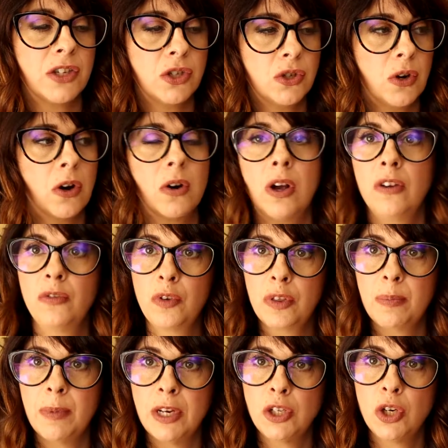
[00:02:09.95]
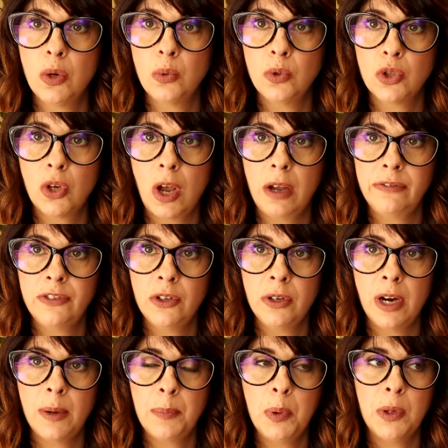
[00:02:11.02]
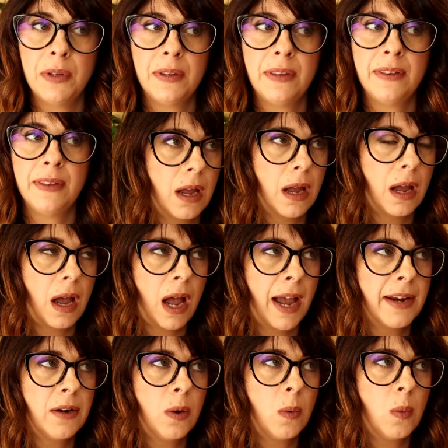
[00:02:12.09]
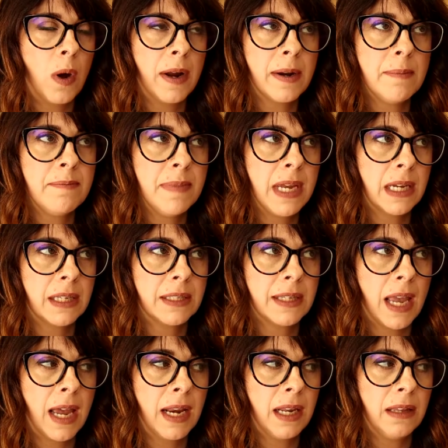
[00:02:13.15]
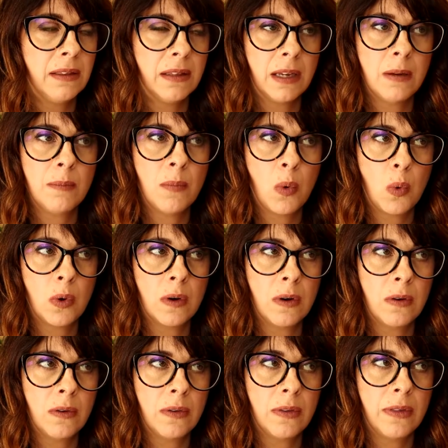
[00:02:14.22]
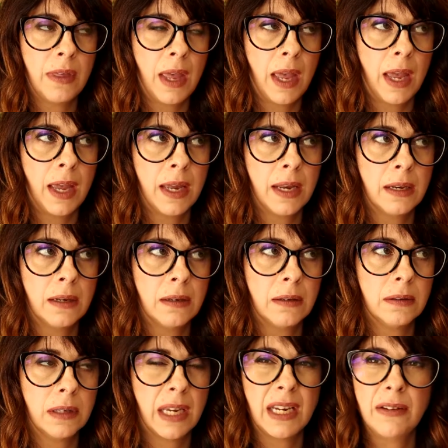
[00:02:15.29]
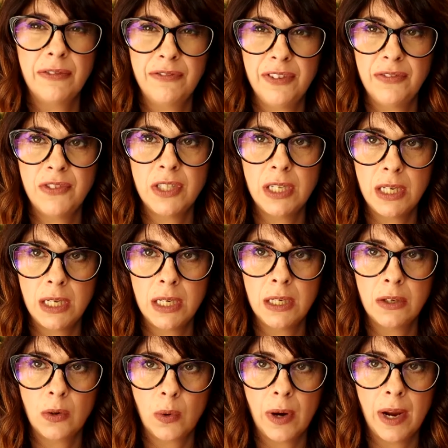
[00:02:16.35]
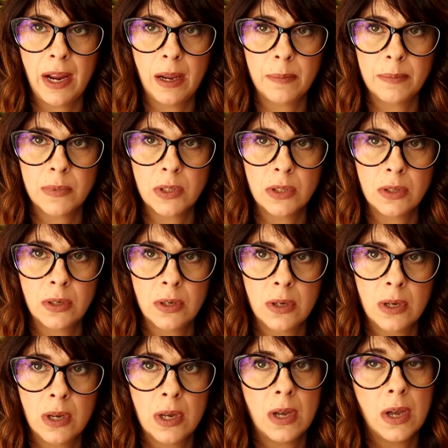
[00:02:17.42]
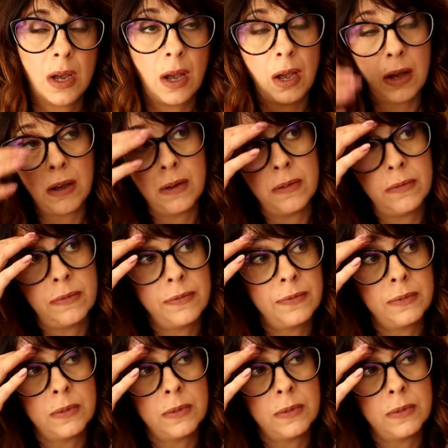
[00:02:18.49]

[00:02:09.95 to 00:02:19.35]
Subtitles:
start off with my tone softener. I don't want to mix anything more than like 15 grams of,